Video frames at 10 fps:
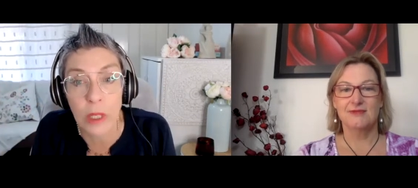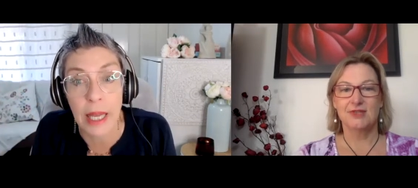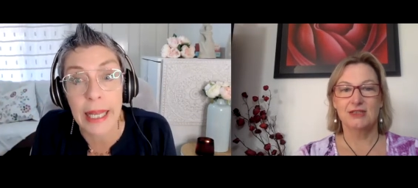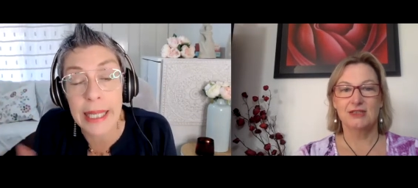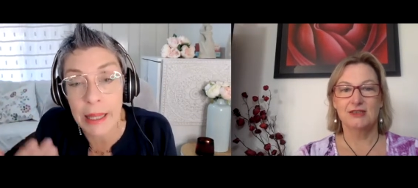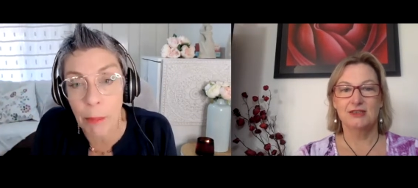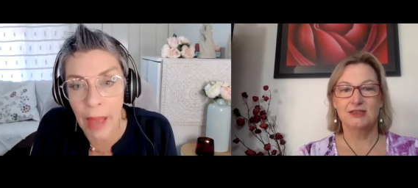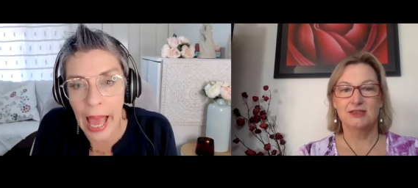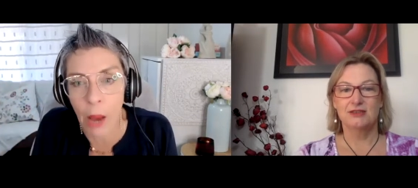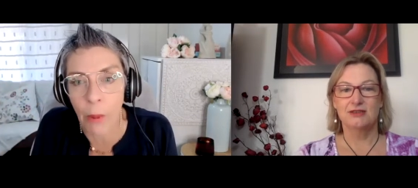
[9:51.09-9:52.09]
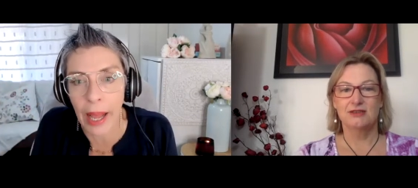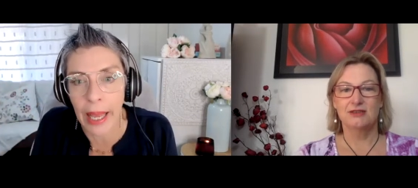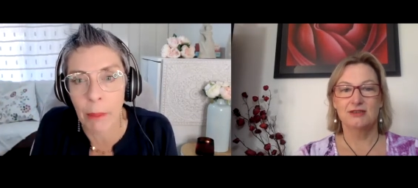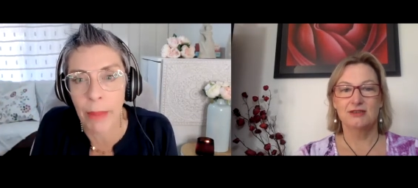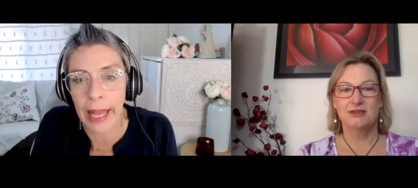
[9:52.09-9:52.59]
Speaker 1: And isn't the power
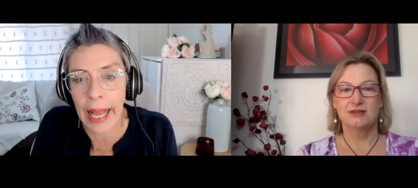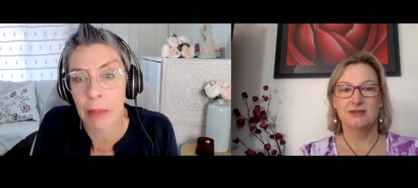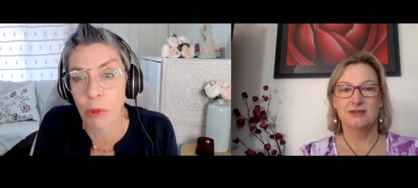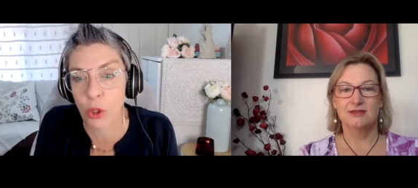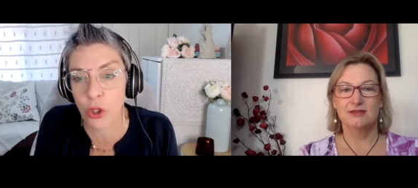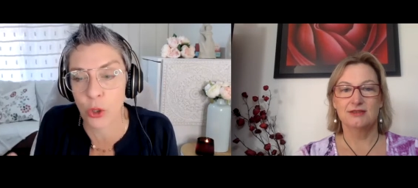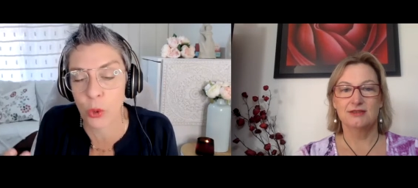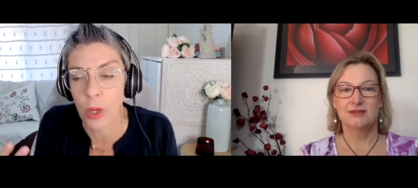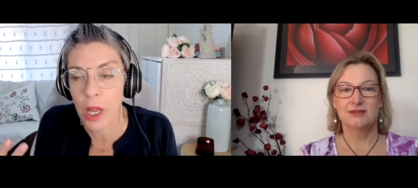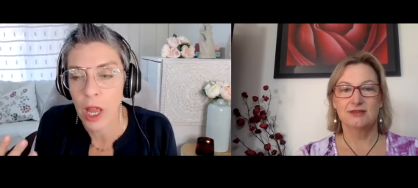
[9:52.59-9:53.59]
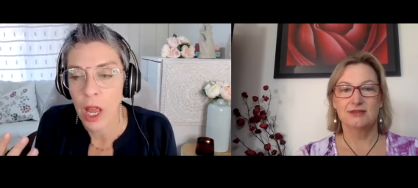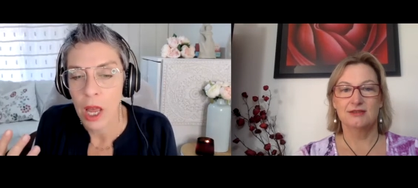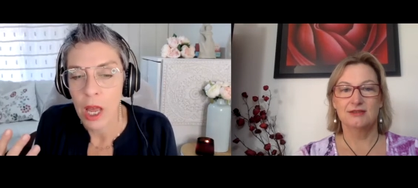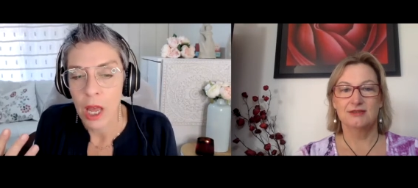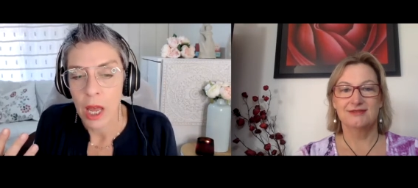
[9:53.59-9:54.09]
in being able to
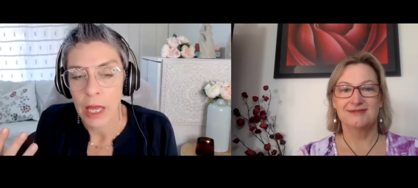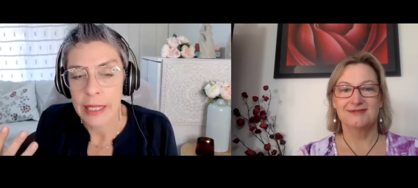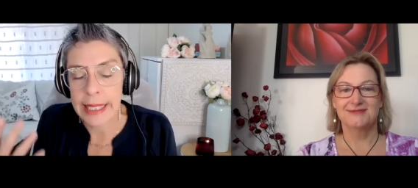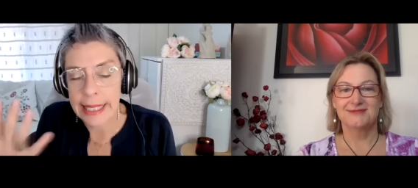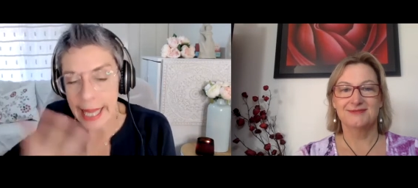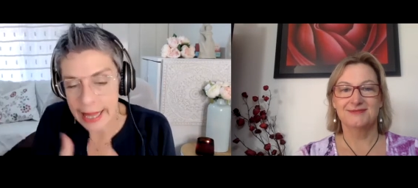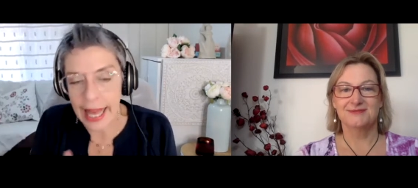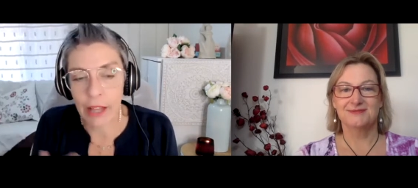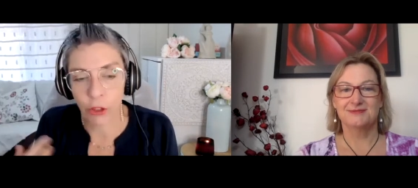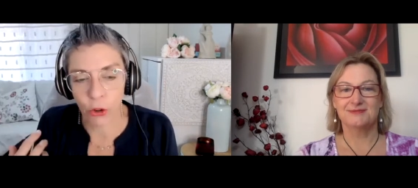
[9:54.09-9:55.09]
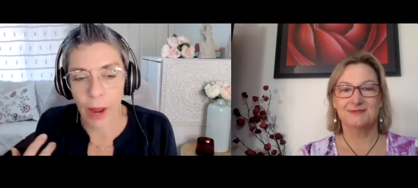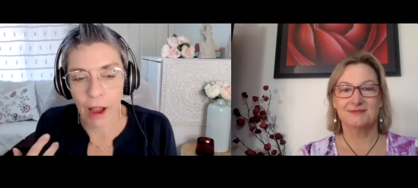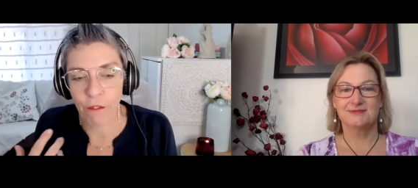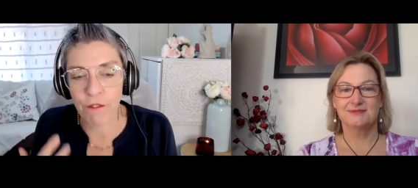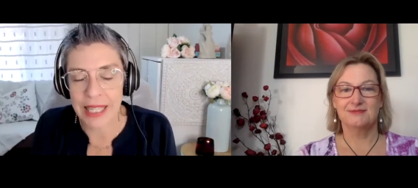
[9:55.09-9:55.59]
see that through
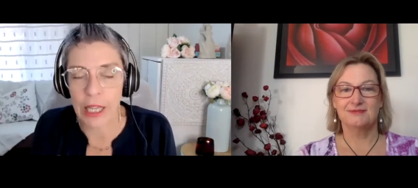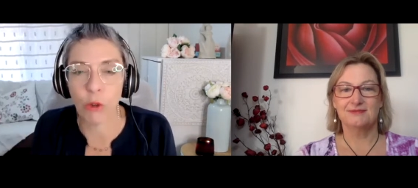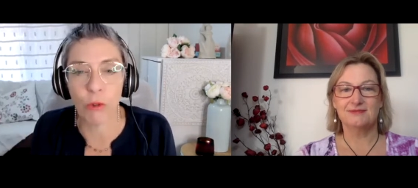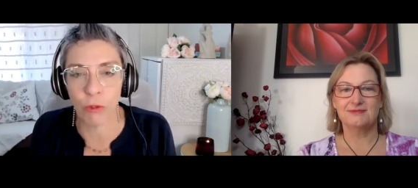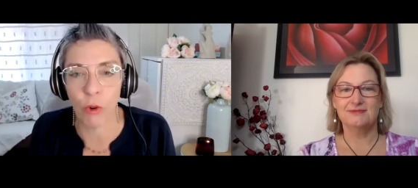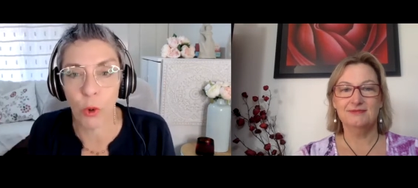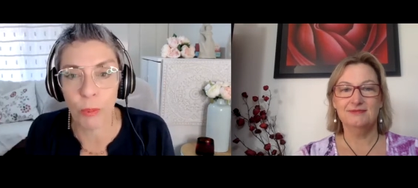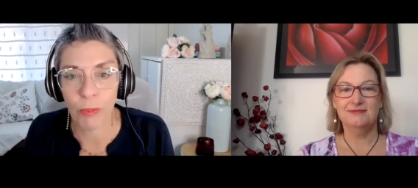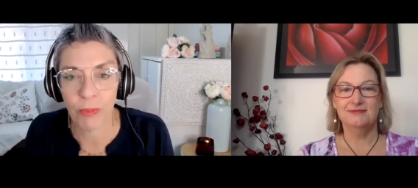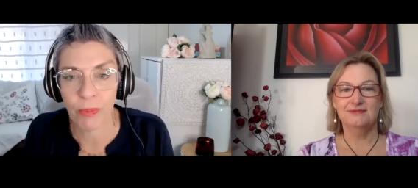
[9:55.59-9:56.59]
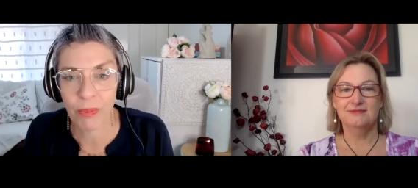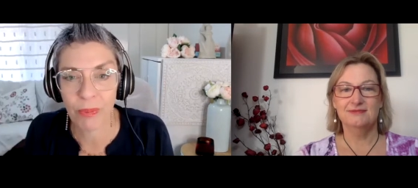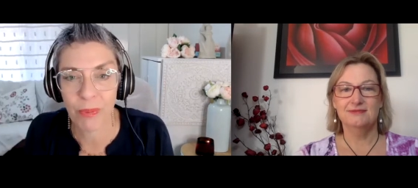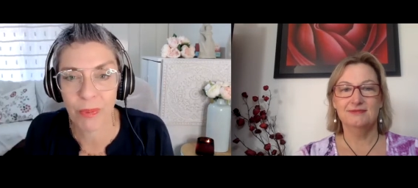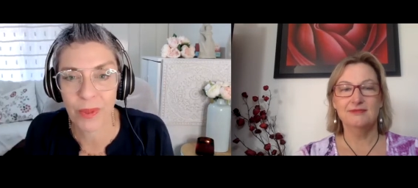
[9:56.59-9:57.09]
our physical form?
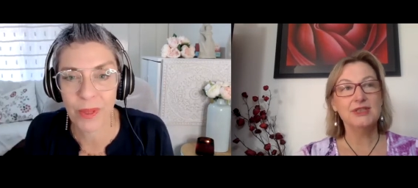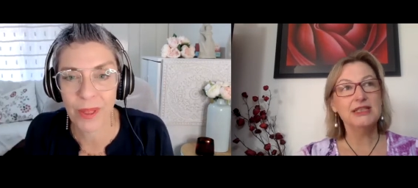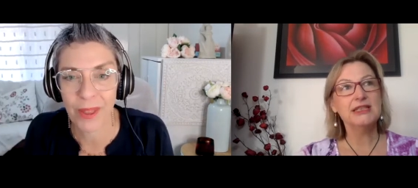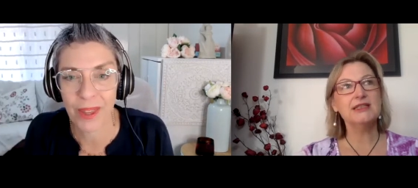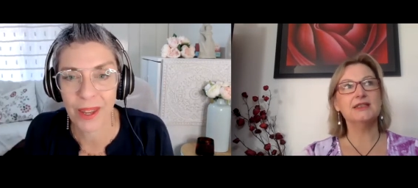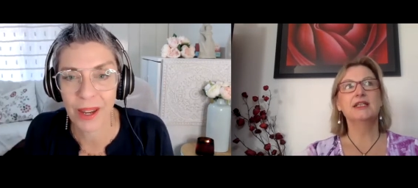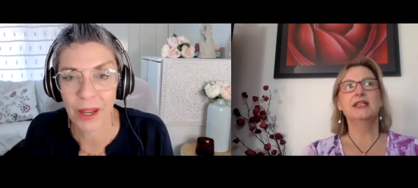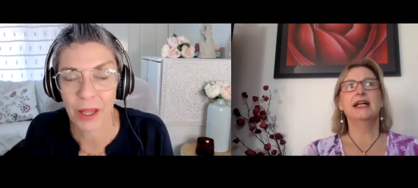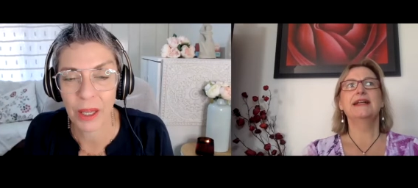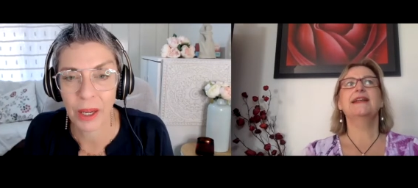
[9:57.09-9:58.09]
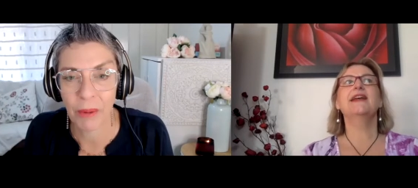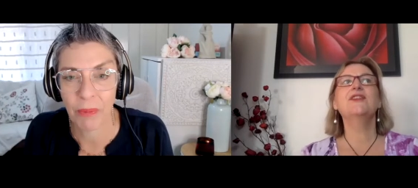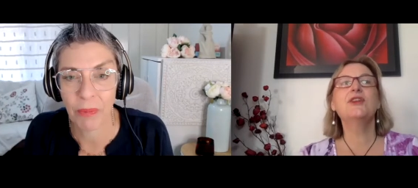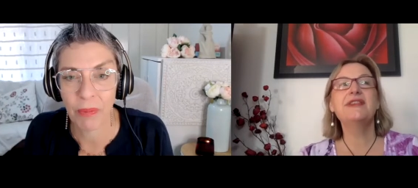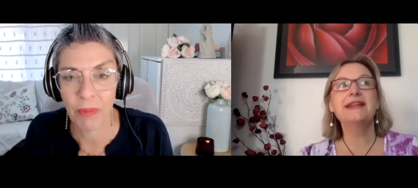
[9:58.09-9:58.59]
Speaker 2: Yeah. And
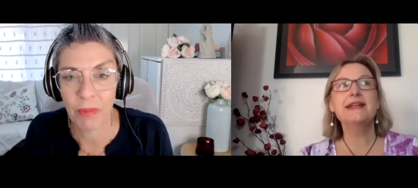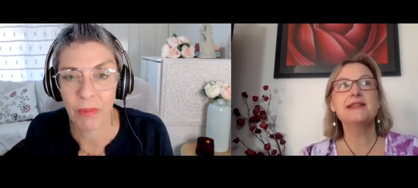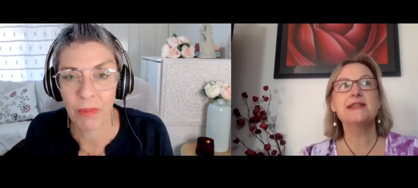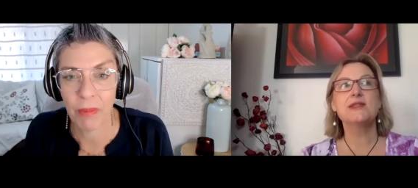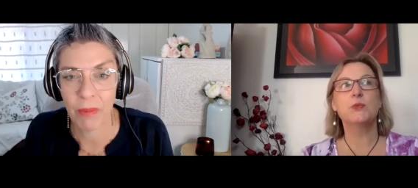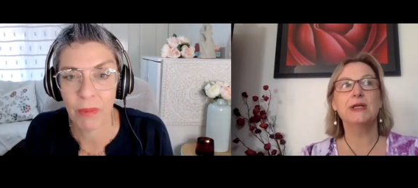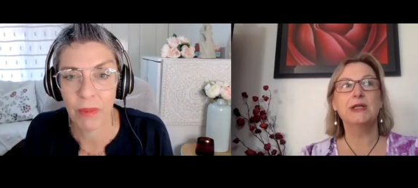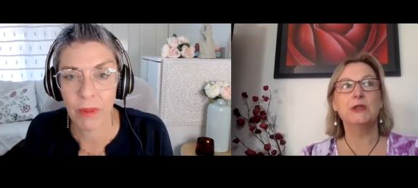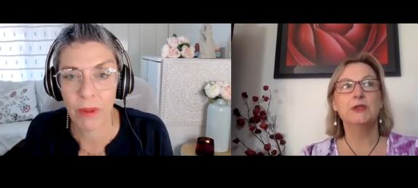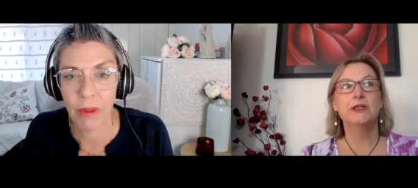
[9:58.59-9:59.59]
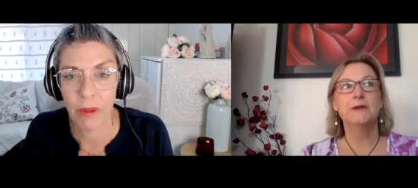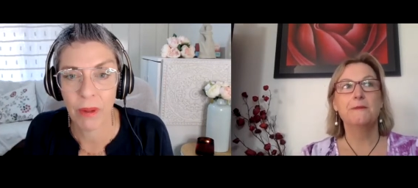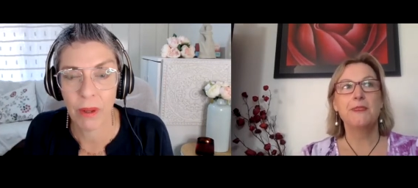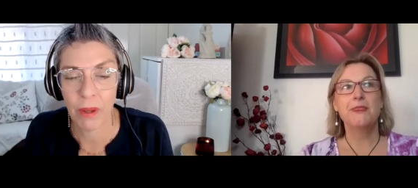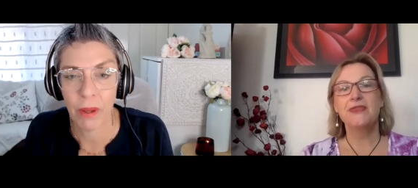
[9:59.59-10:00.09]
Catherine, I think it's as well
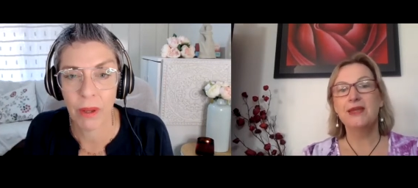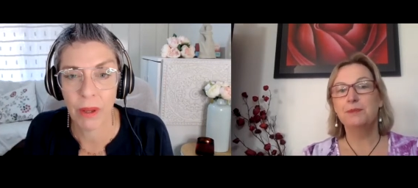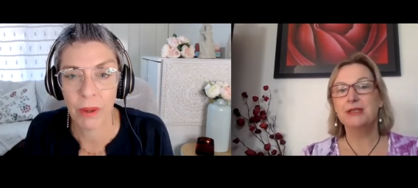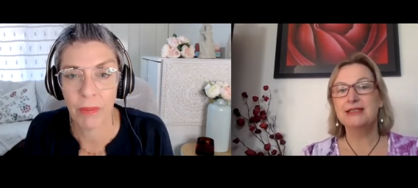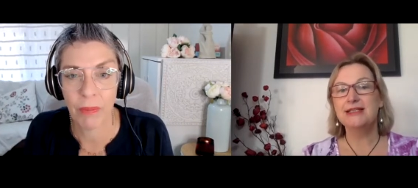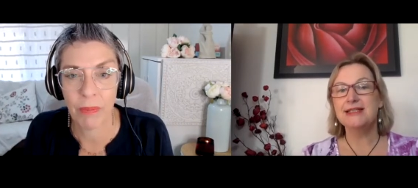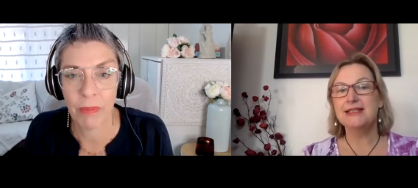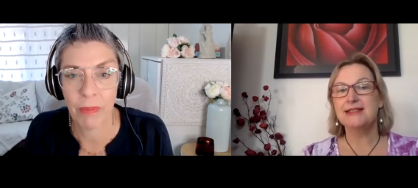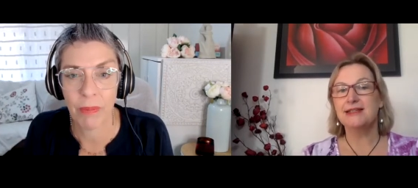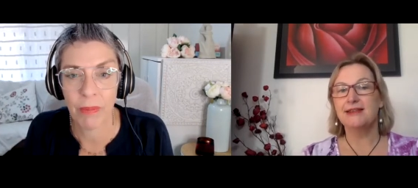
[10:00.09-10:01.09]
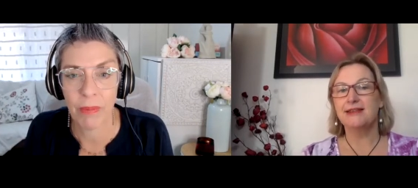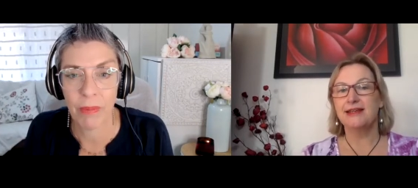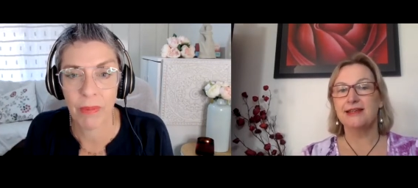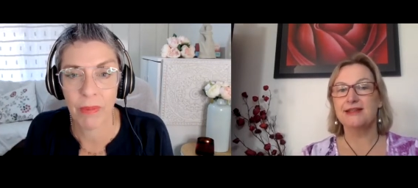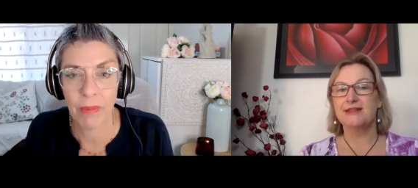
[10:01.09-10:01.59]
the ability to see
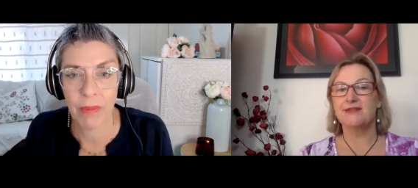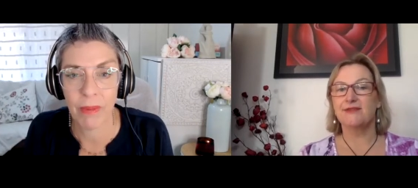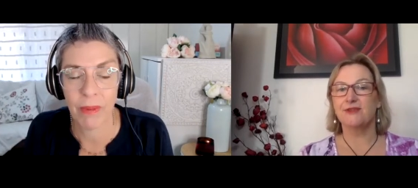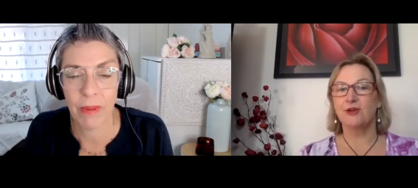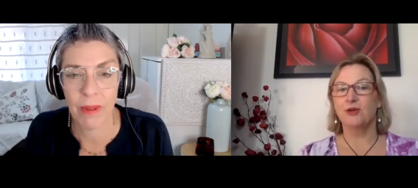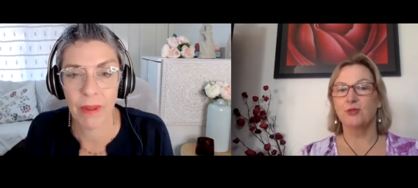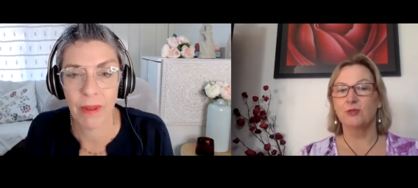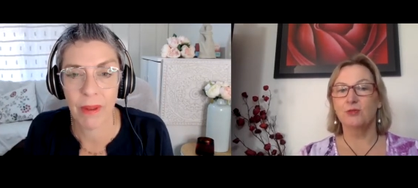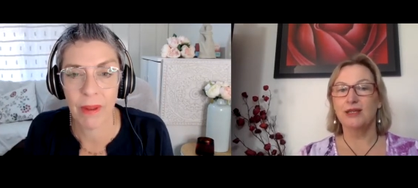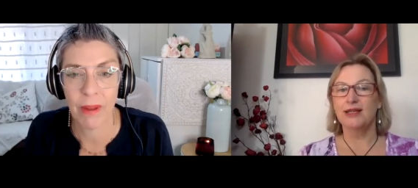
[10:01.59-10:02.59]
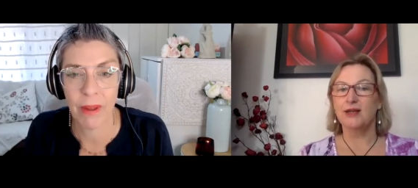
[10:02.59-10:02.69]
things from like